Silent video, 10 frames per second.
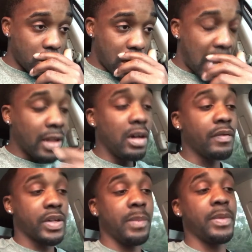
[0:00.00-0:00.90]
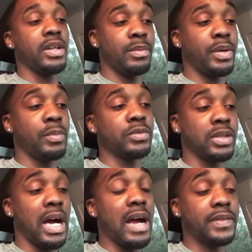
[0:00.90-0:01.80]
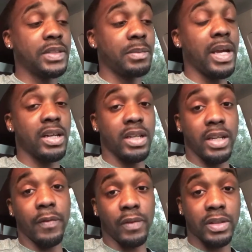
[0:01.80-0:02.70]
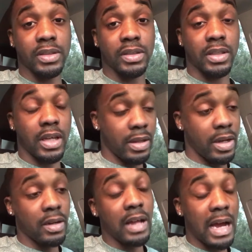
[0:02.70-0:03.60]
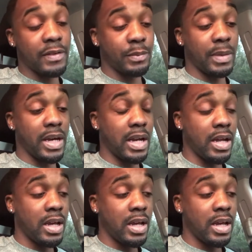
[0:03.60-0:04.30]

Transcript: I love coming into people's lives and making a difference in their lives, man.